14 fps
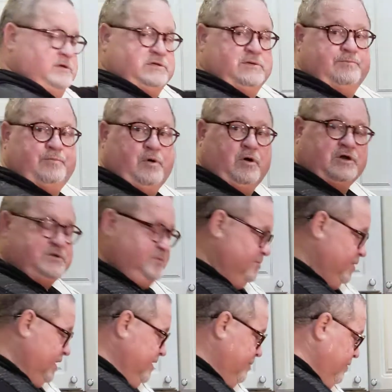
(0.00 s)
some parchment
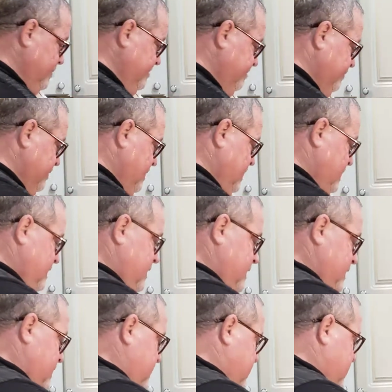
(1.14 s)
paper,
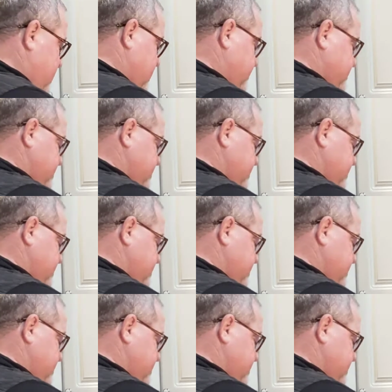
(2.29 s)
and I'm